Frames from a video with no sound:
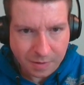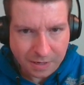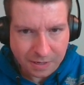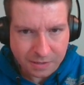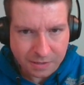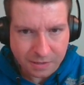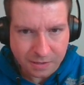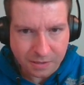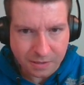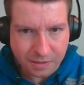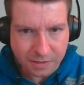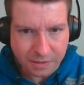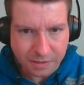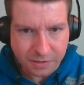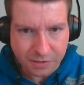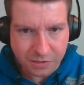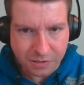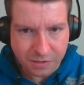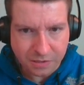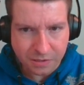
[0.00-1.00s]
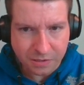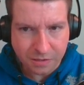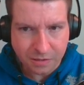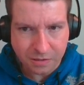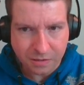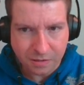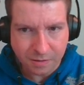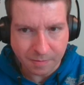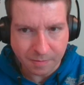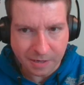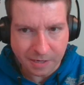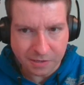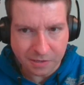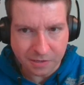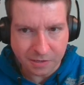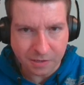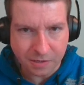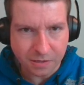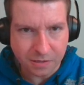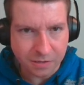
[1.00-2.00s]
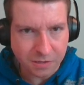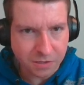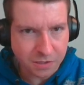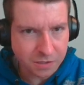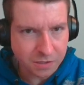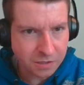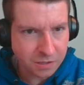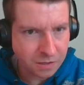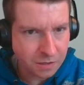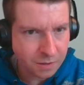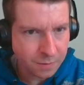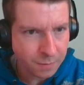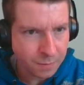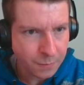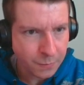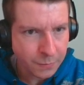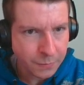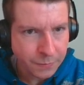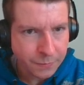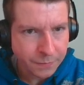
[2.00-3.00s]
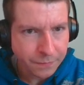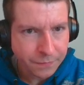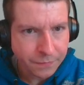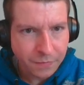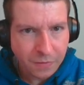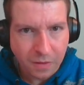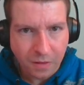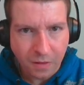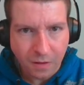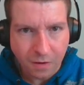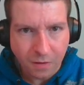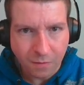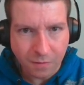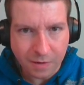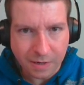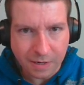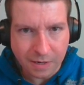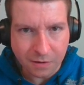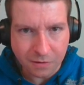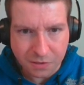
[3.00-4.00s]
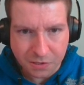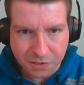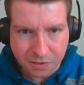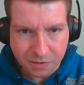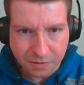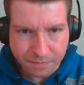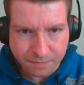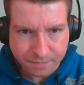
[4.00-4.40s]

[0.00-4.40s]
How's it this? This. What else?